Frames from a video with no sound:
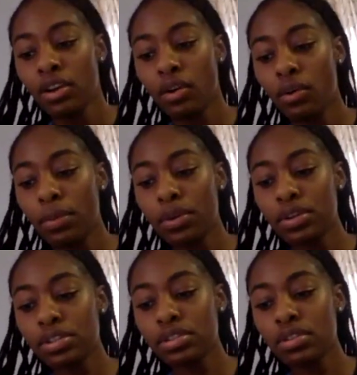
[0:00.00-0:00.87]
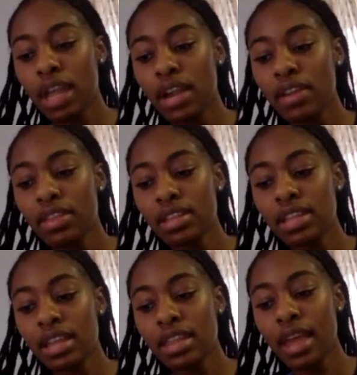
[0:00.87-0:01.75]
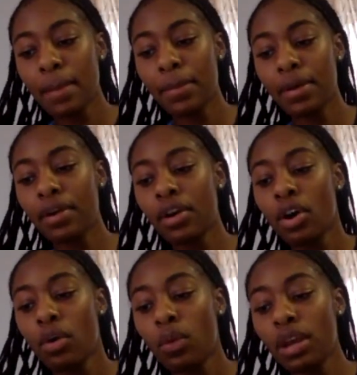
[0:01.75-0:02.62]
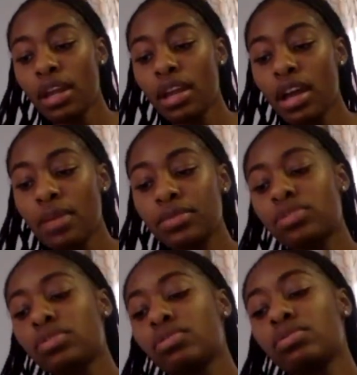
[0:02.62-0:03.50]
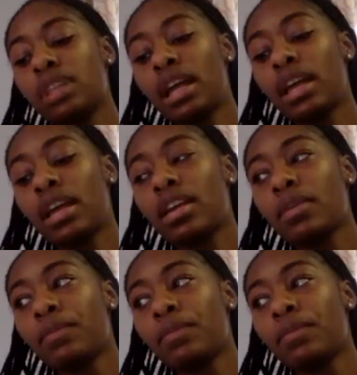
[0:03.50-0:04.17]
own personal hair and things like that, but when it comes to like